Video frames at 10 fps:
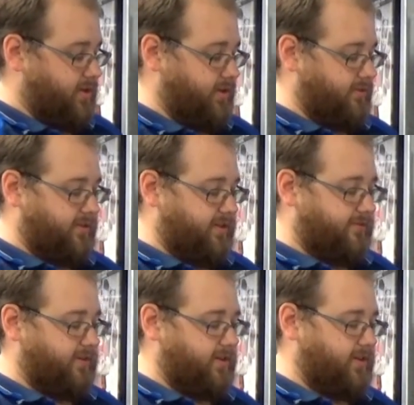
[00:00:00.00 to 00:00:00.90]
little
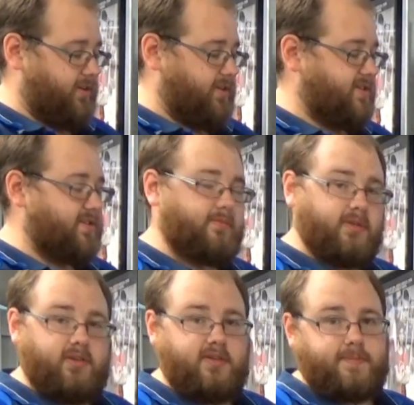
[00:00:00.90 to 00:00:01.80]
different. This is a
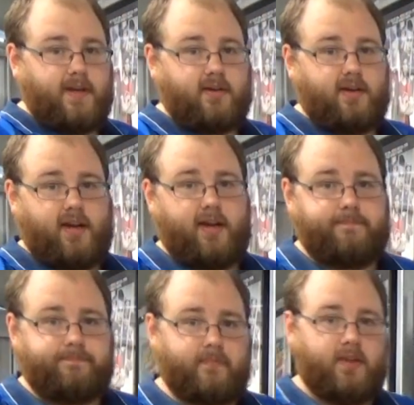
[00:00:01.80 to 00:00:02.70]
McHugh's Bakery hat.